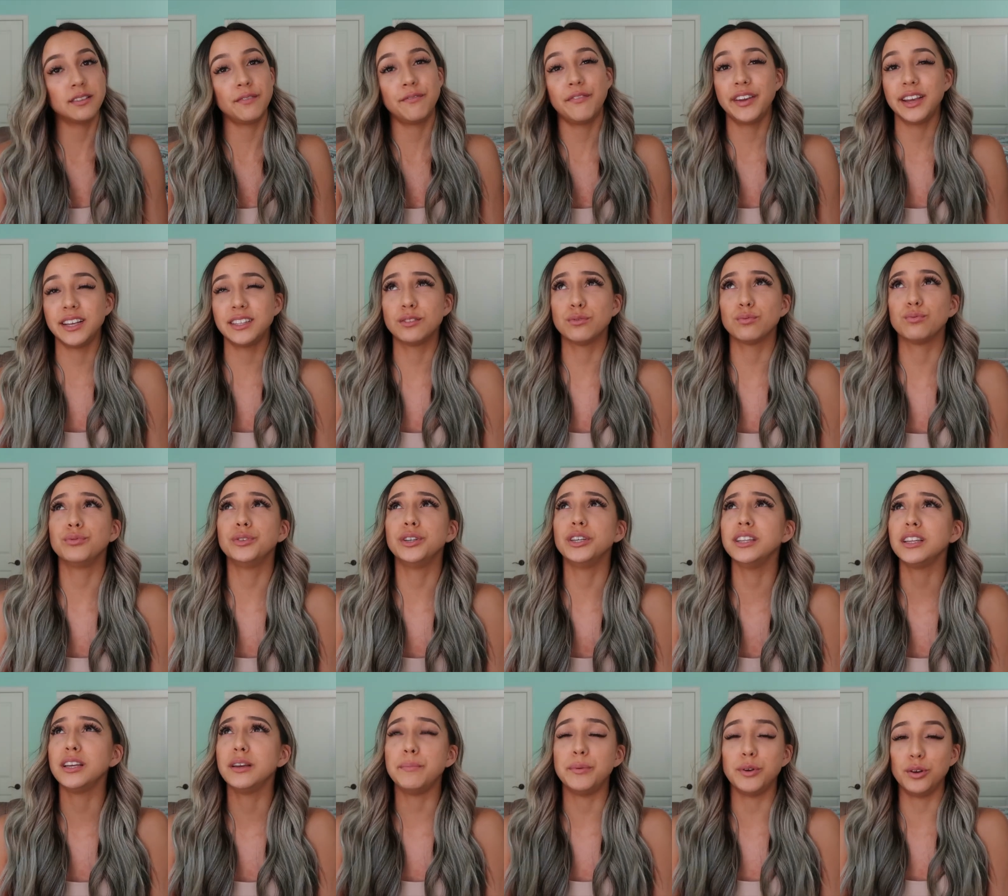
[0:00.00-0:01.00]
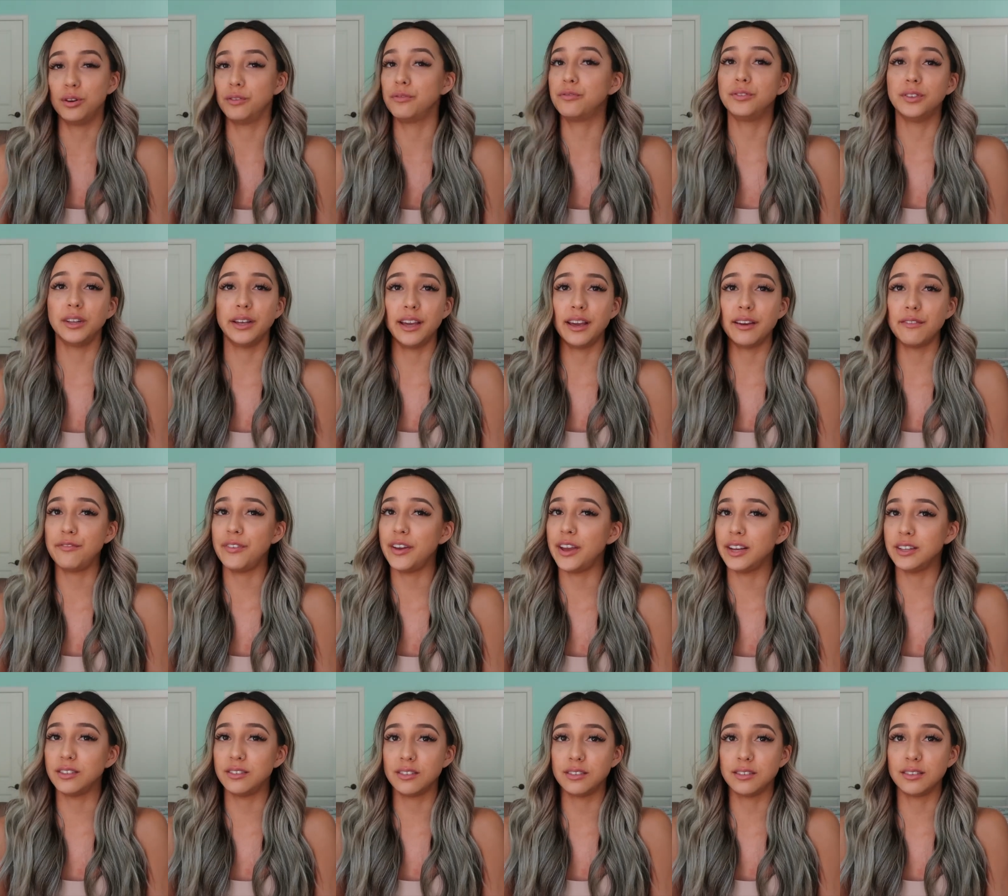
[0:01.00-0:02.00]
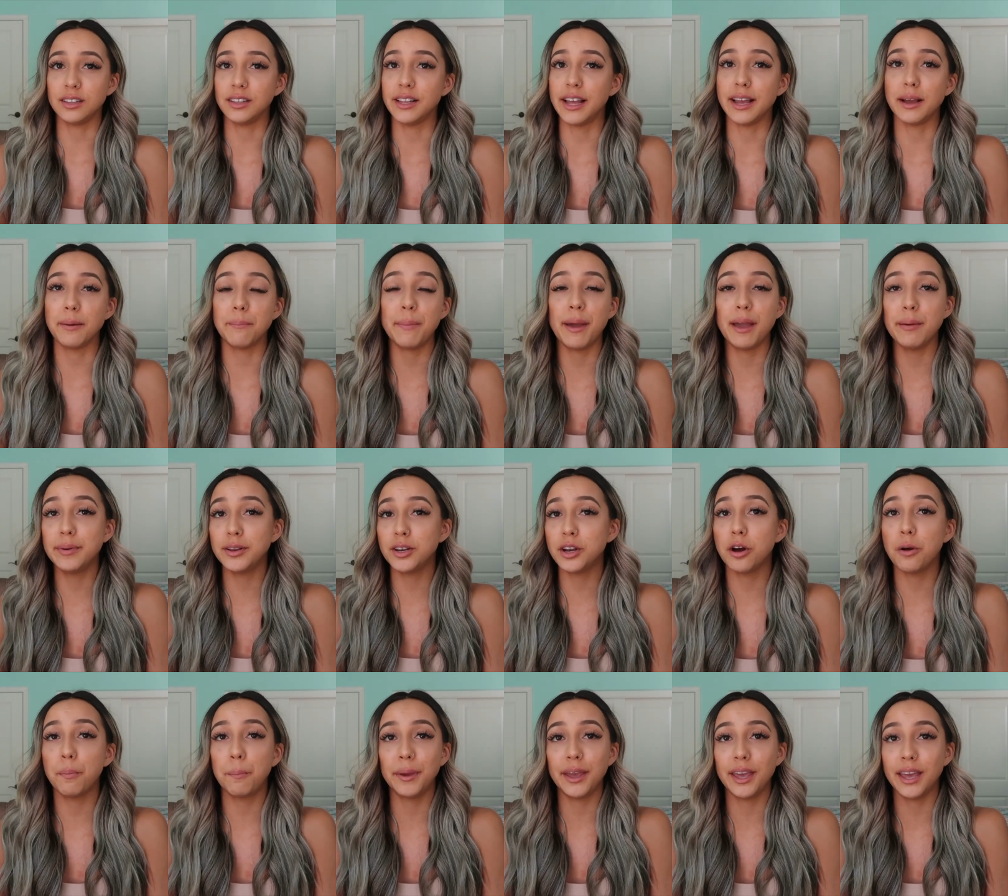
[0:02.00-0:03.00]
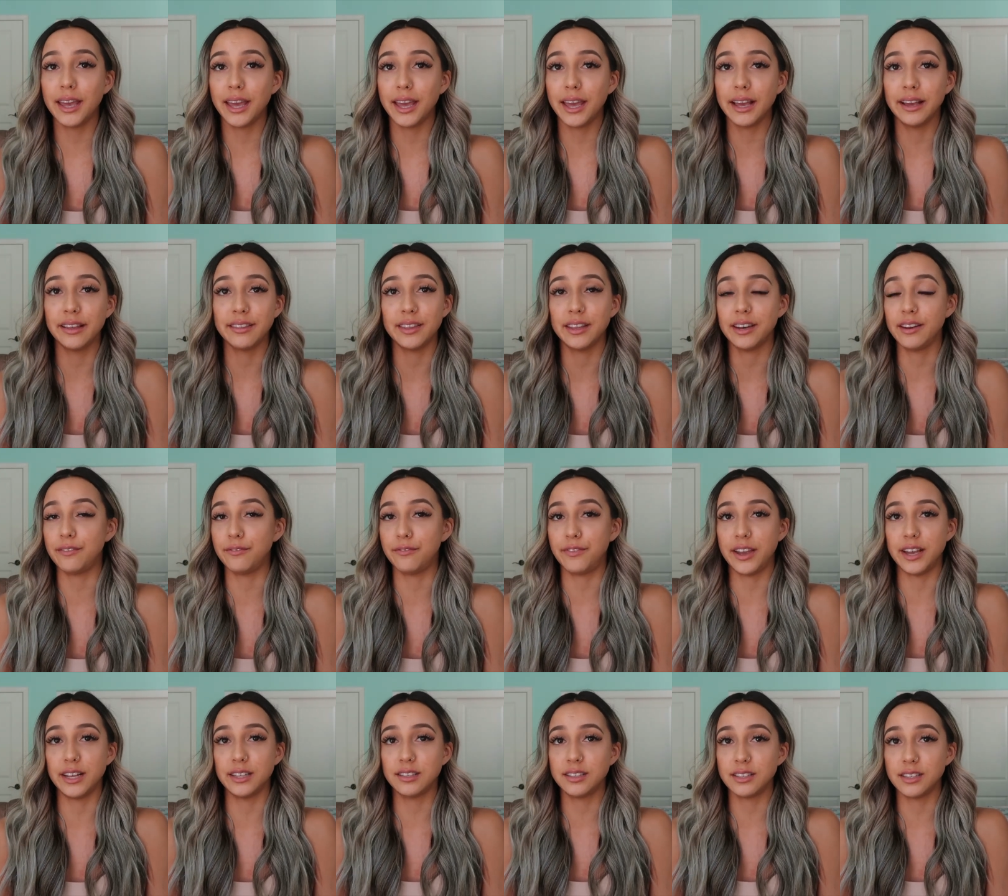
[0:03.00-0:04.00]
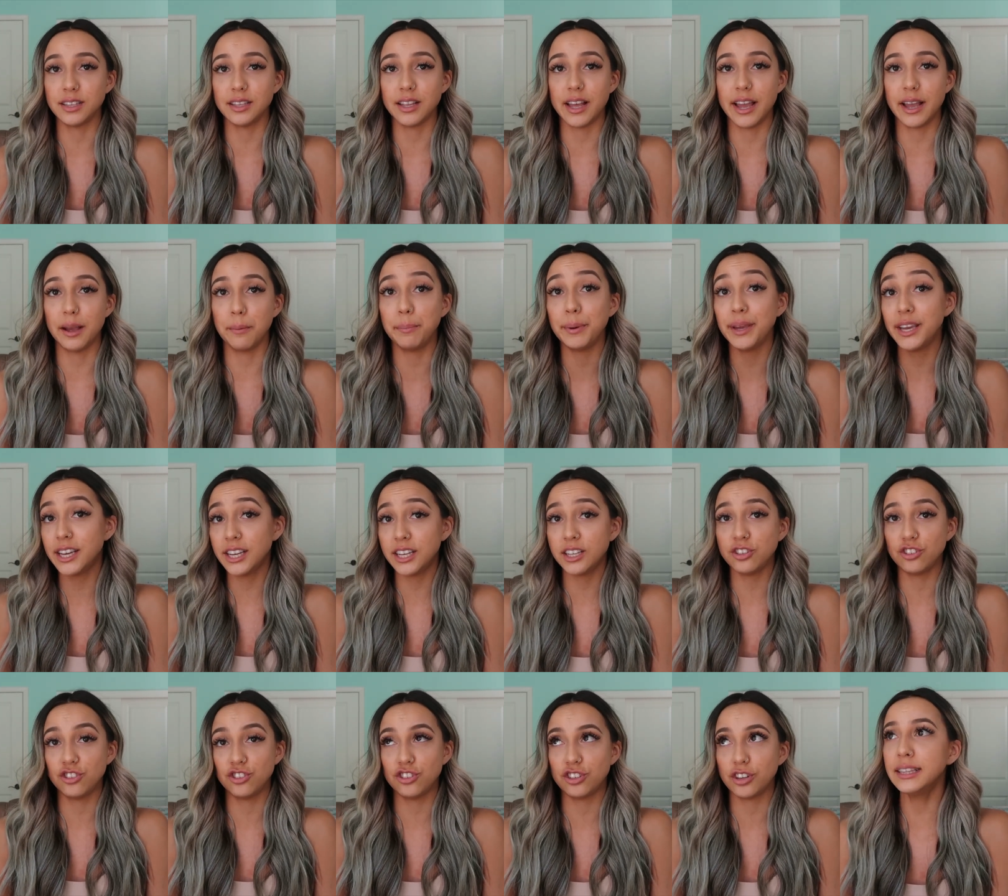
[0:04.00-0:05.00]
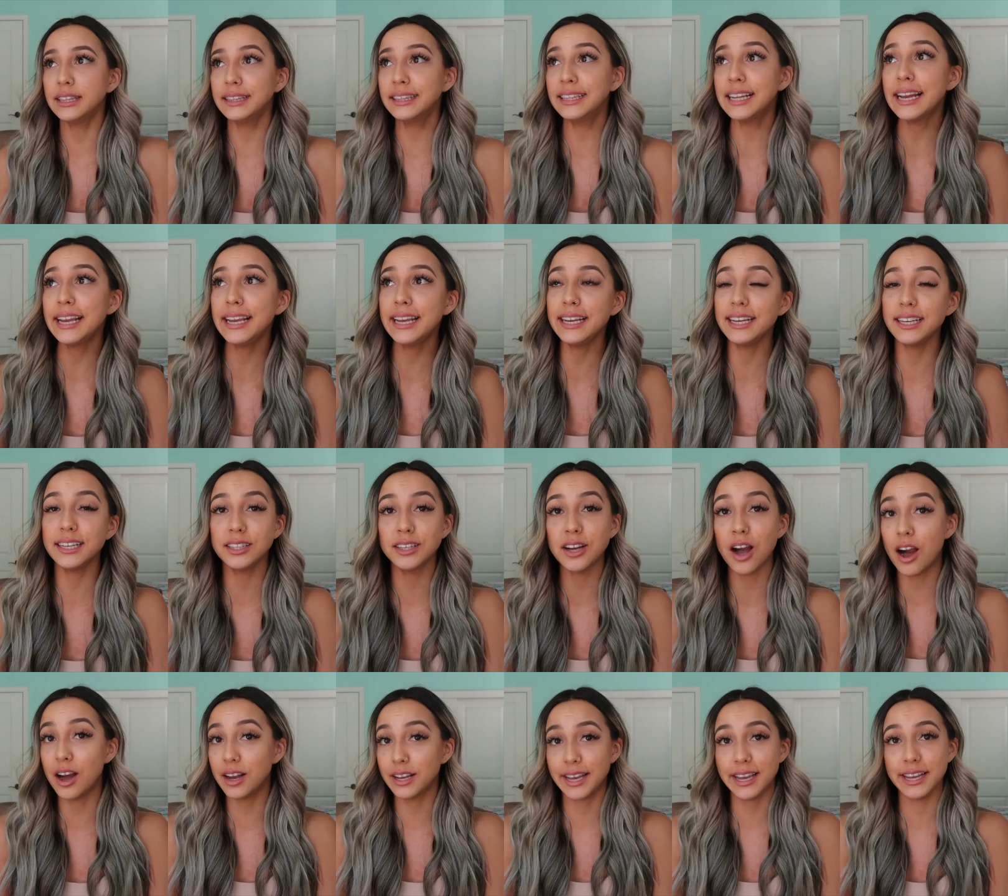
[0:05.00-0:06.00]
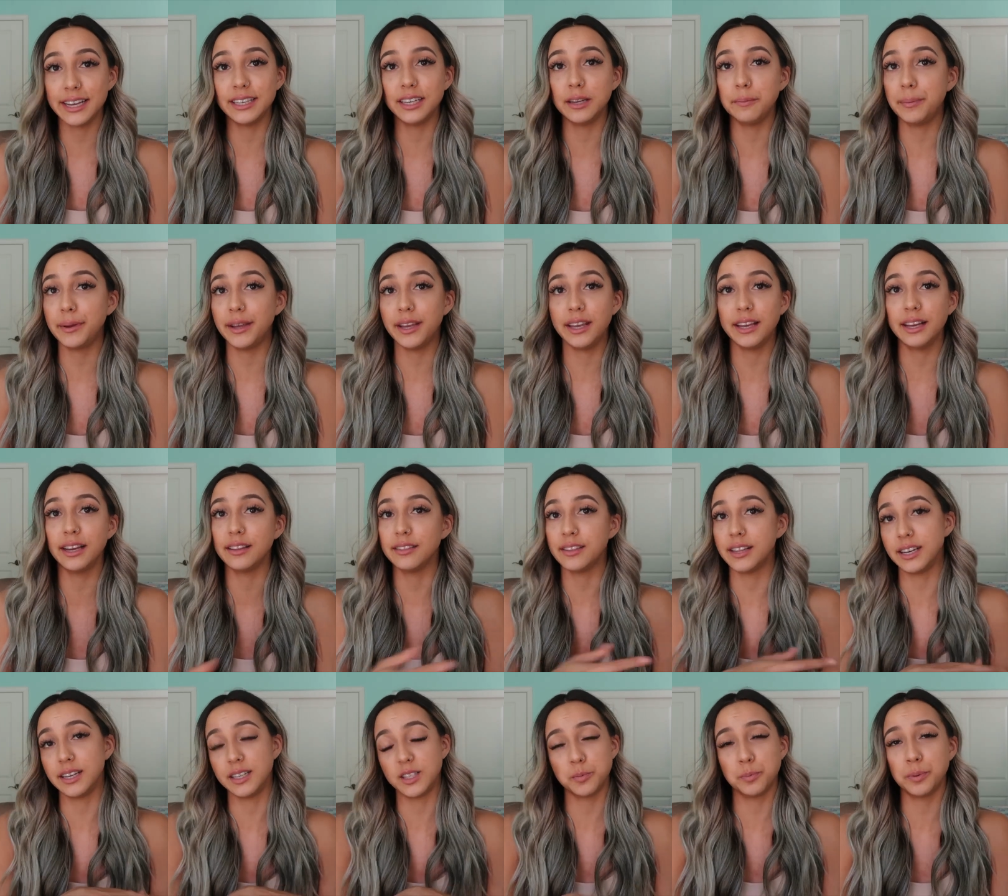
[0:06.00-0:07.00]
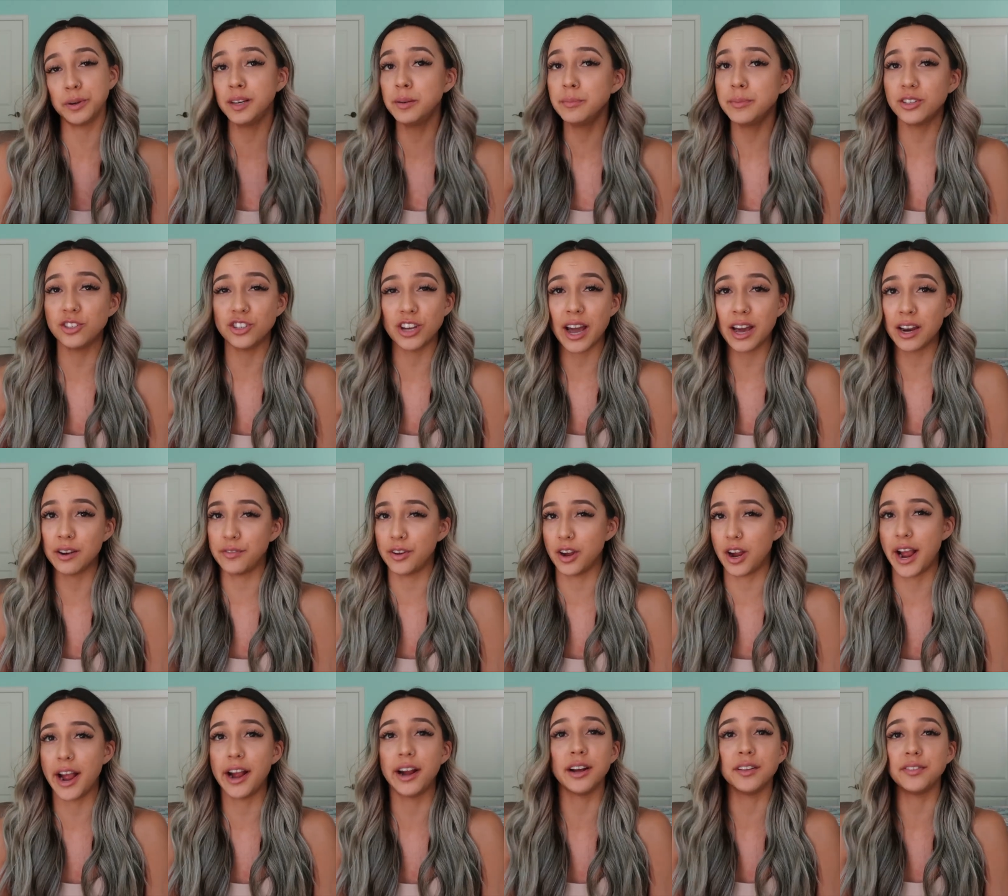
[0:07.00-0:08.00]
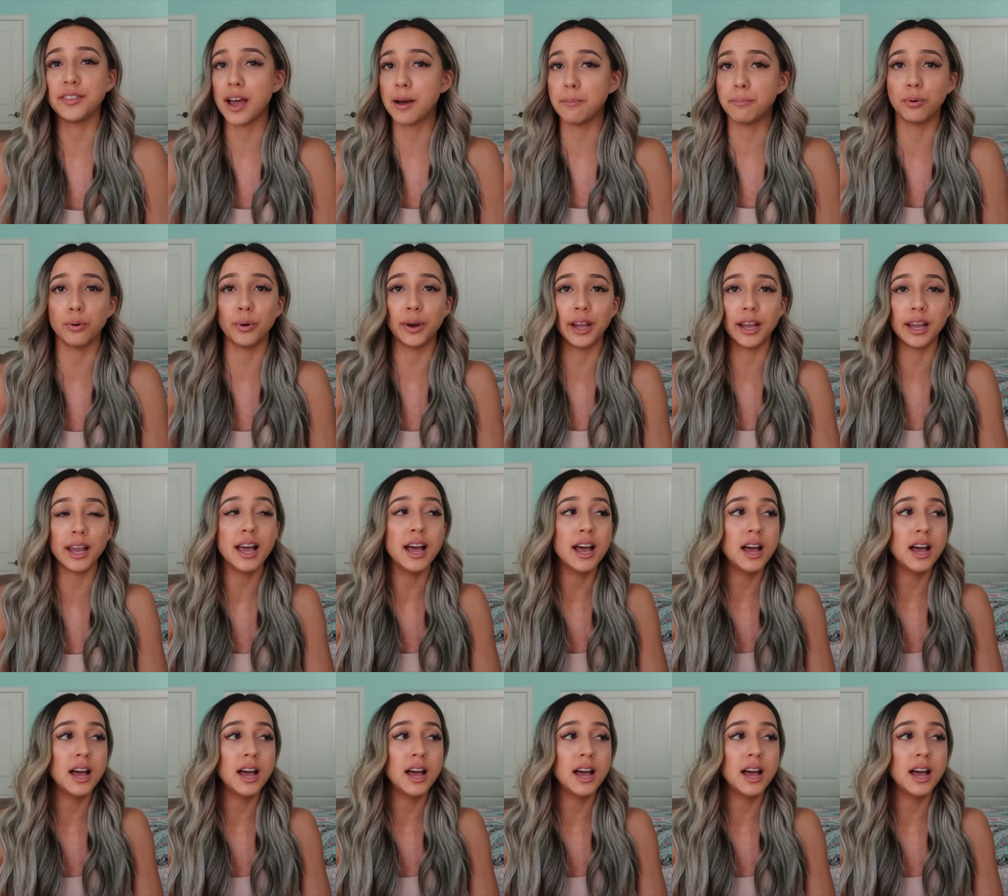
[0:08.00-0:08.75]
It fades really beautifully. It fades to like baby doll pink then it fades to like peach, light cotton candy pink and then it's pretty much out of your hair at that point